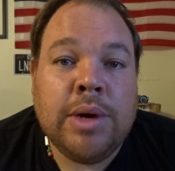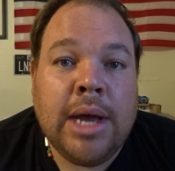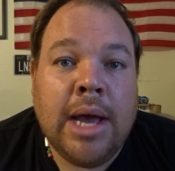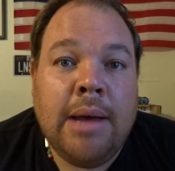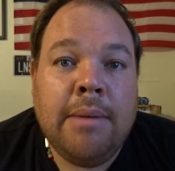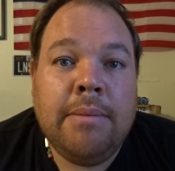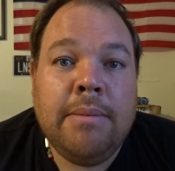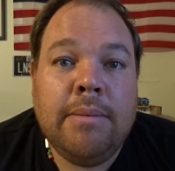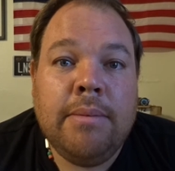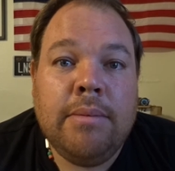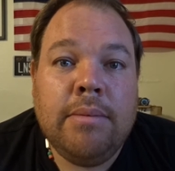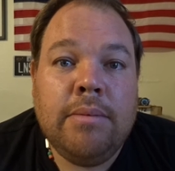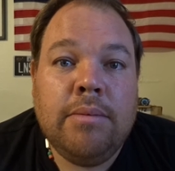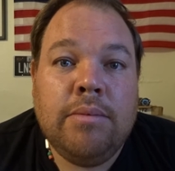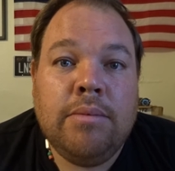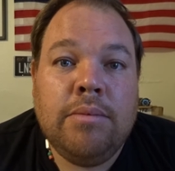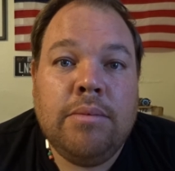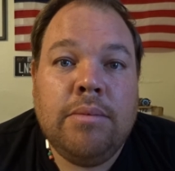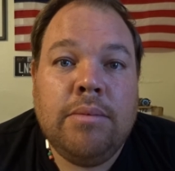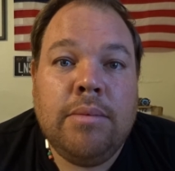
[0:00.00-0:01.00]
up
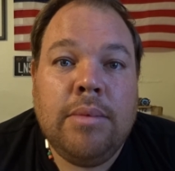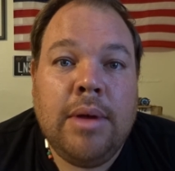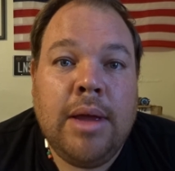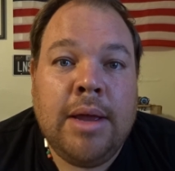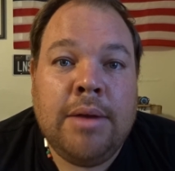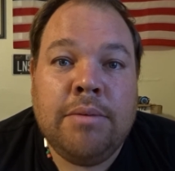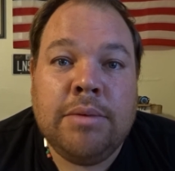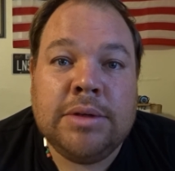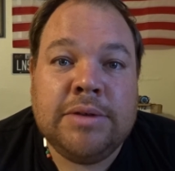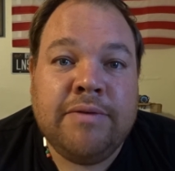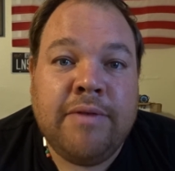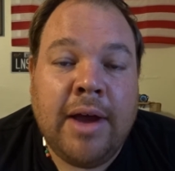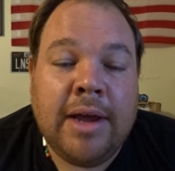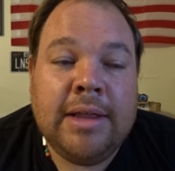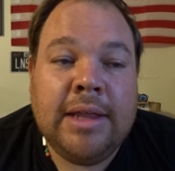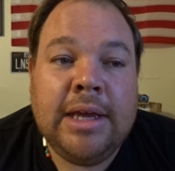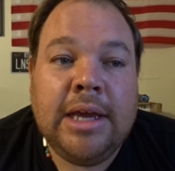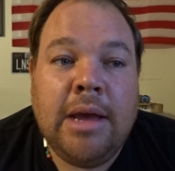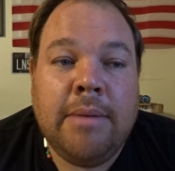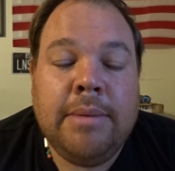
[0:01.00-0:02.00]
and was
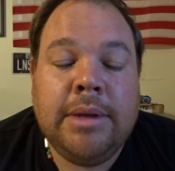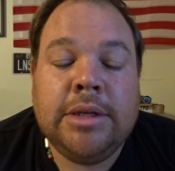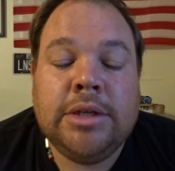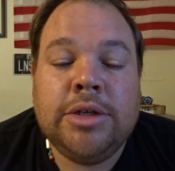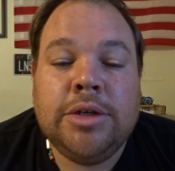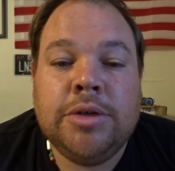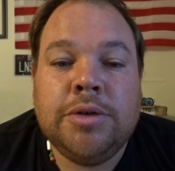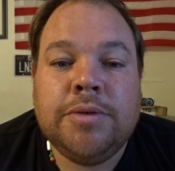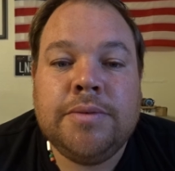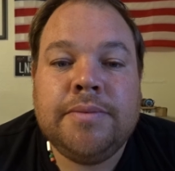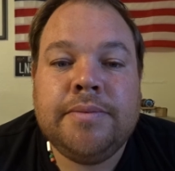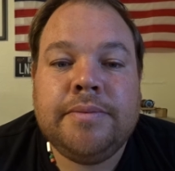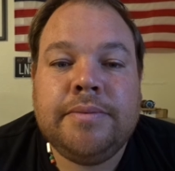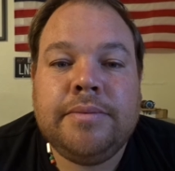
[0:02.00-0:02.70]
finally coming to,